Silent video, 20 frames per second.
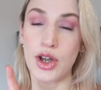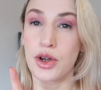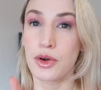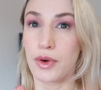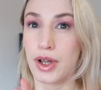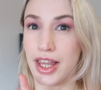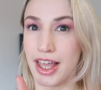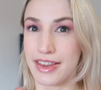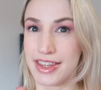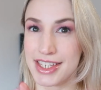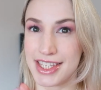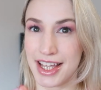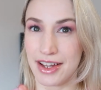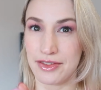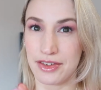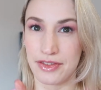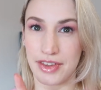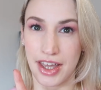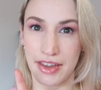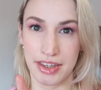Well, I like the
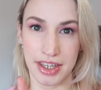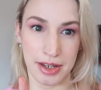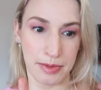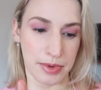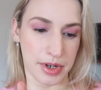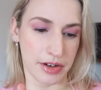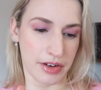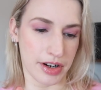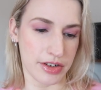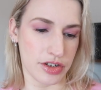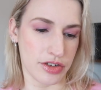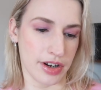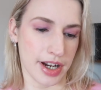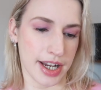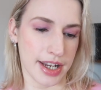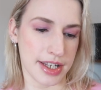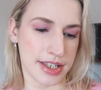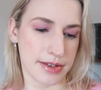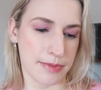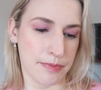sound of that, that you can put it around your
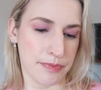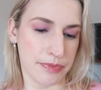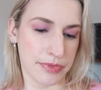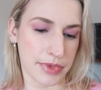eyes.